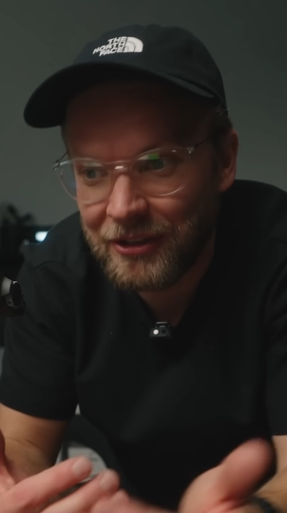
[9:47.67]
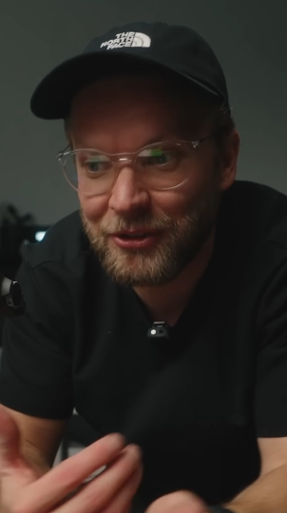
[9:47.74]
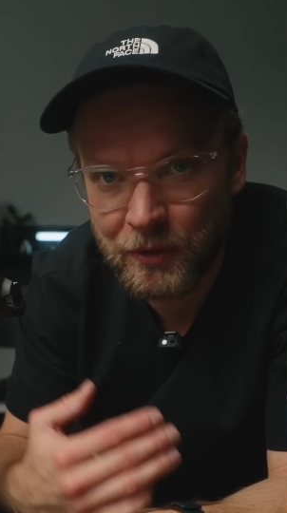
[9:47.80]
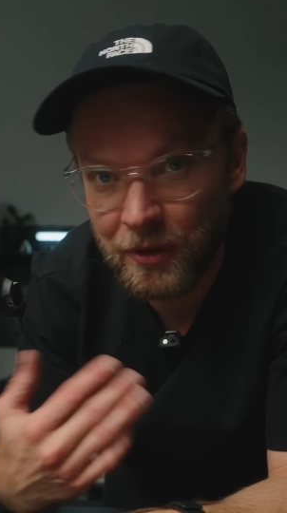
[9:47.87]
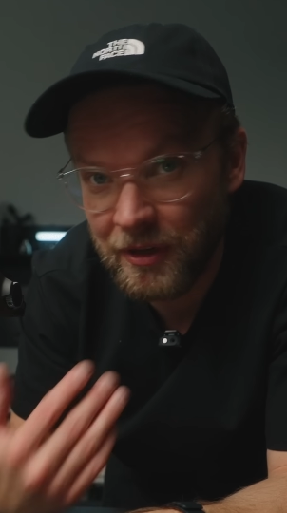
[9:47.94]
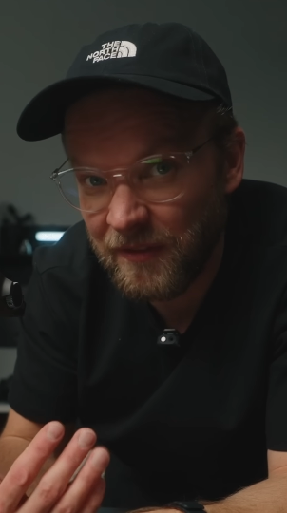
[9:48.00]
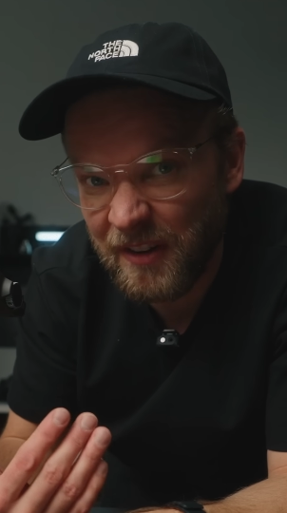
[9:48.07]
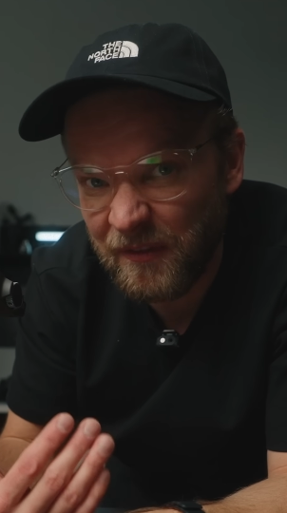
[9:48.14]
So
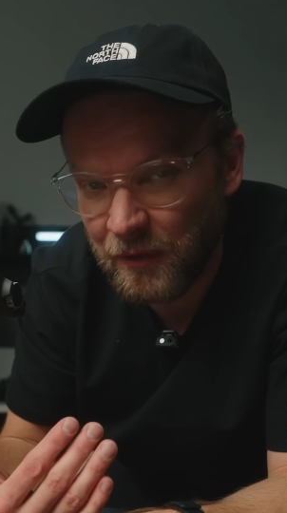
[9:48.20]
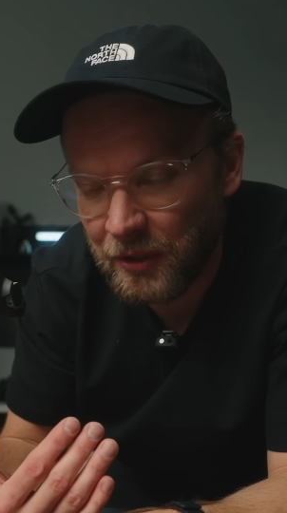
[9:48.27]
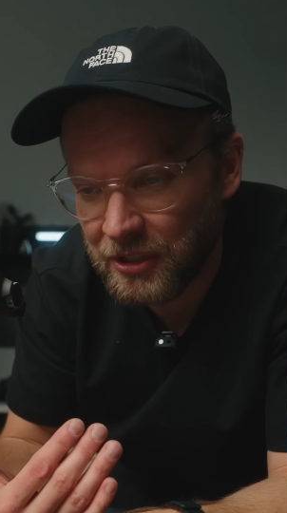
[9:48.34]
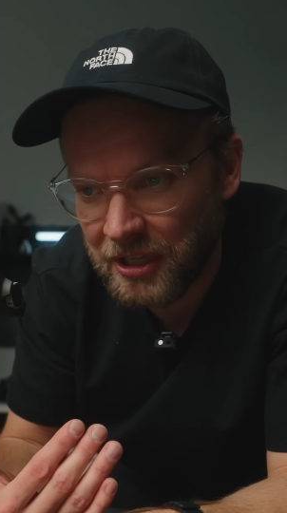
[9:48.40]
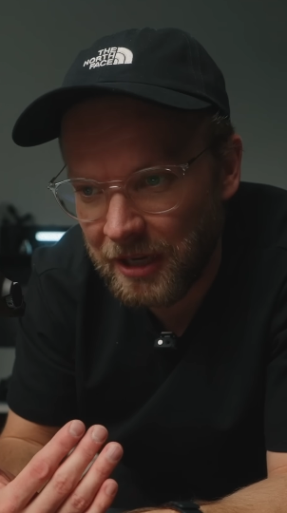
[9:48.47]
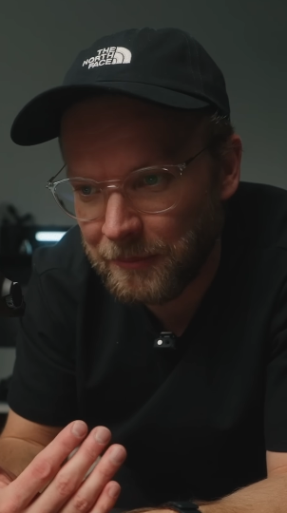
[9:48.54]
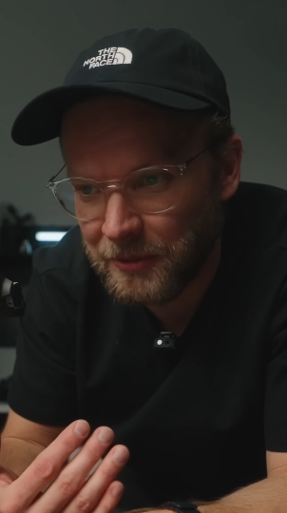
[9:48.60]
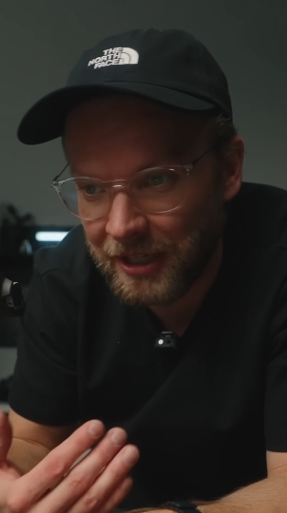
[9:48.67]
even if your
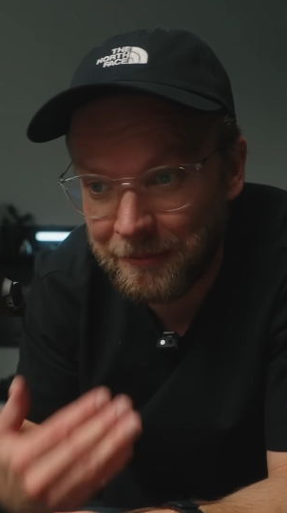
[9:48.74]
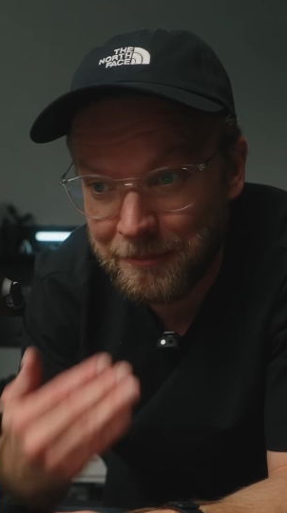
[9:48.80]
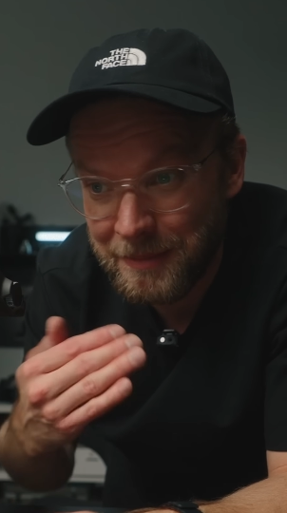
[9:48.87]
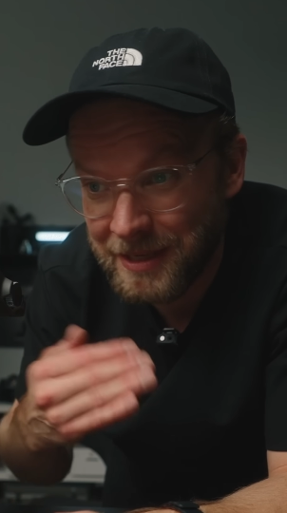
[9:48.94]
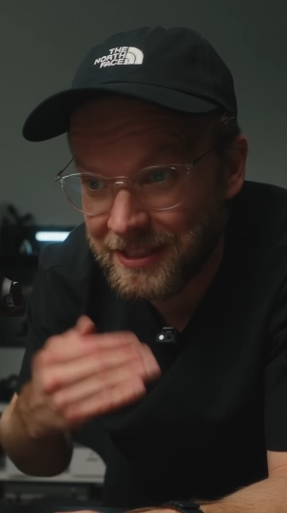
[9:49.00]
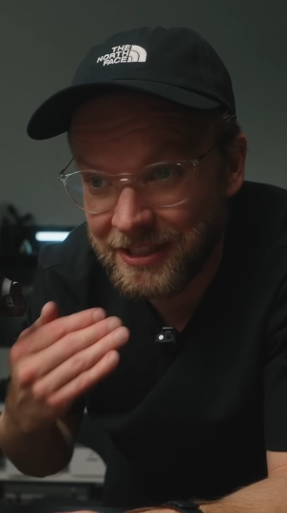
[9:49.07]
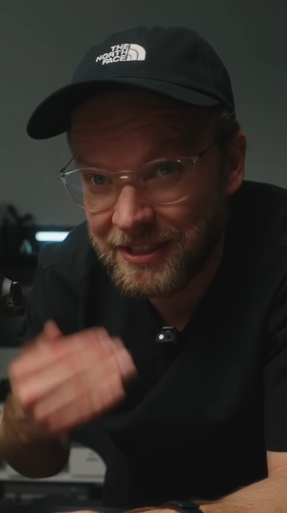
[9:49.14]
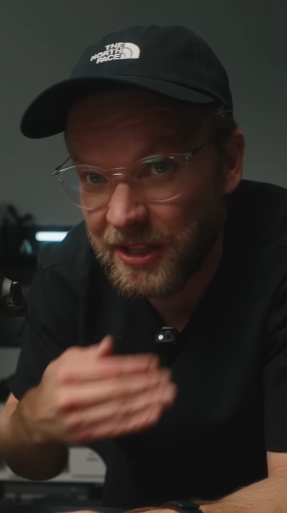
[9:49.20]
subject
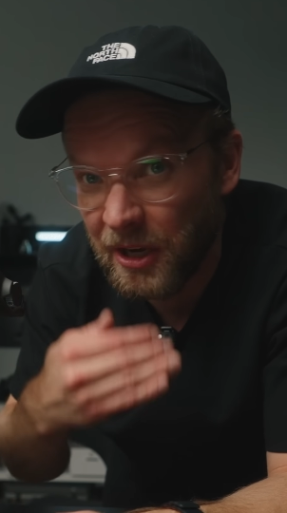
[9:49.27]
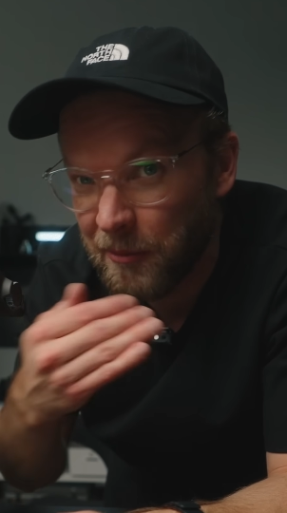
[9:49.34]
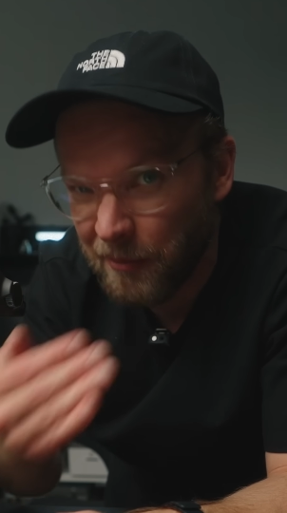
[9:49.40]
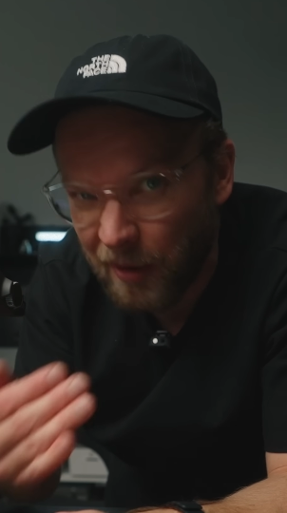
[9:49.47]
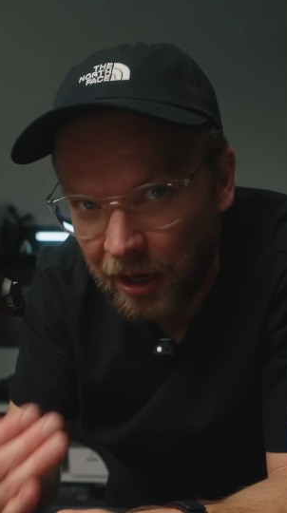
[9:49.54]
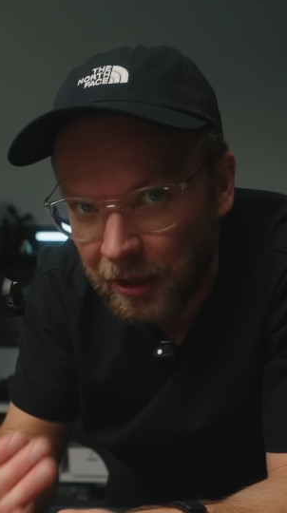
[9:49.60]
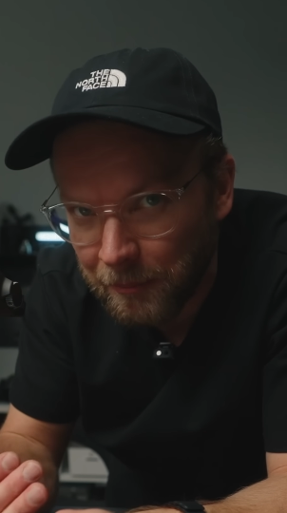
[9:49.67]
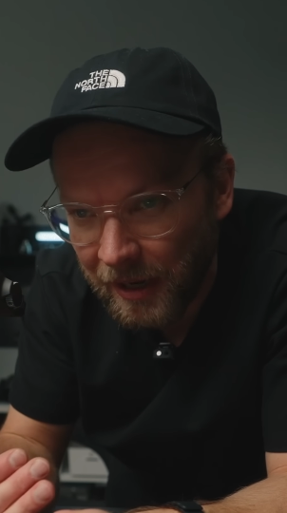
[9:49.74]
misses their
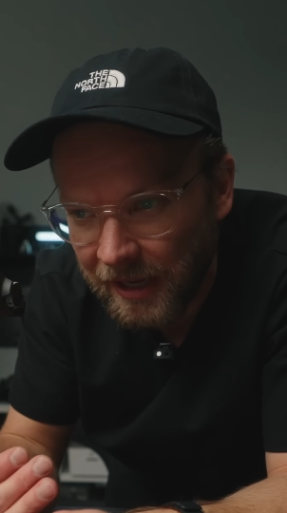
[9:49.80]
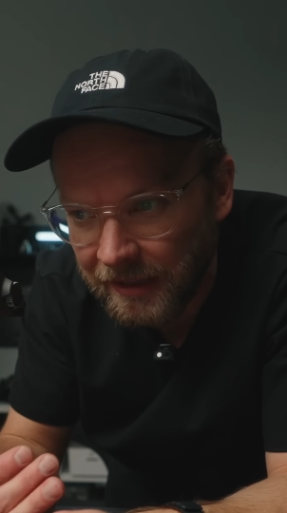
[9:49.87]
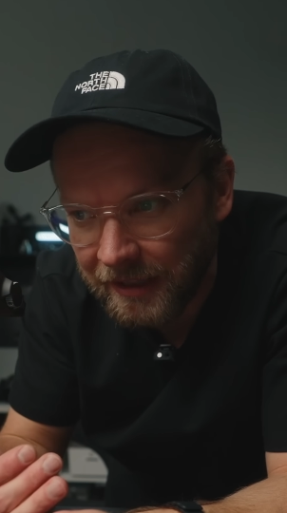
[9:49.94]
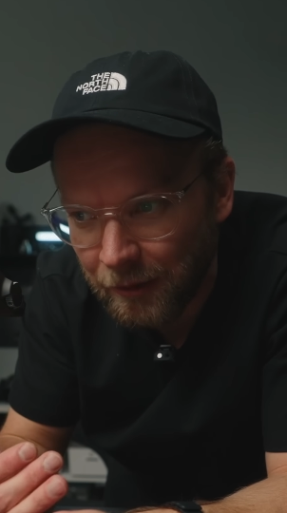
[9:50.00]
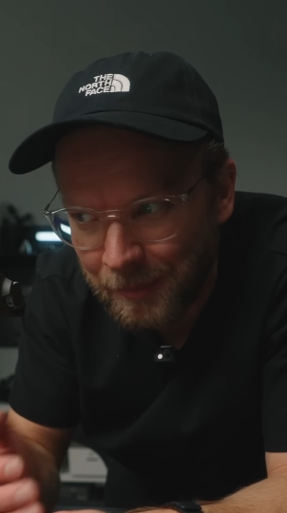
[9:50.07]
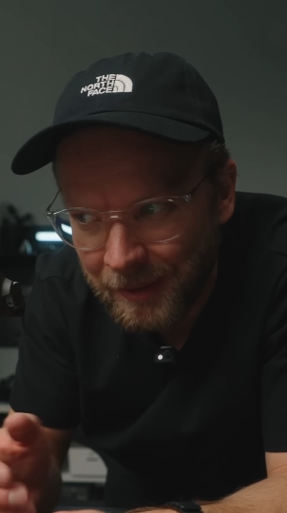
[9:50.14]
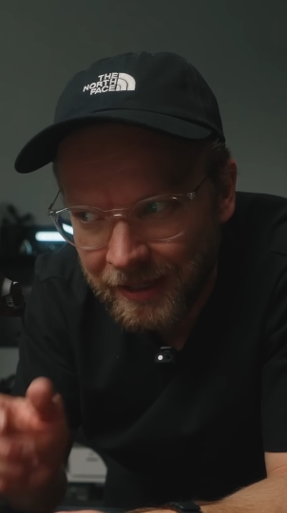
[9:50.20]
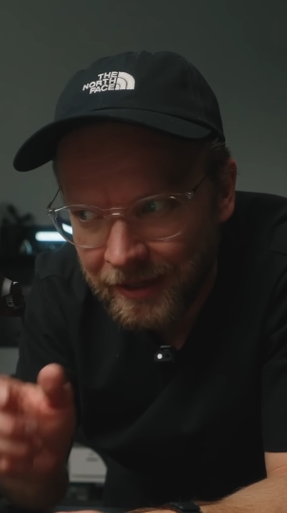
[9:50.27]
mark by a
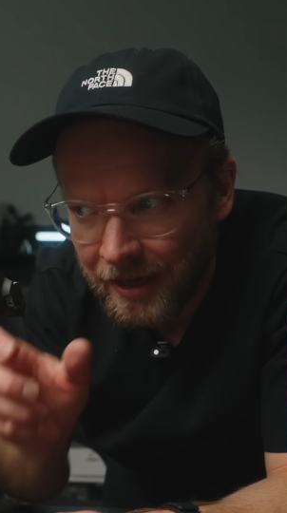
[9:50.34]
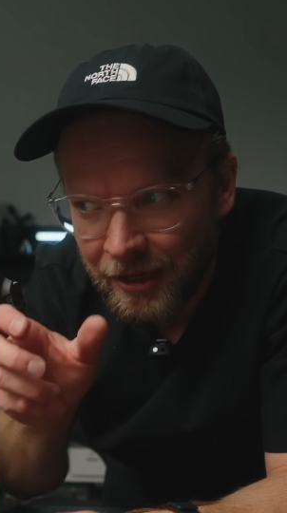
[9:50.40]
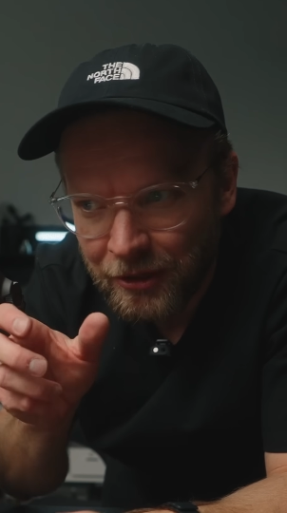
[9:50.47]
little bit,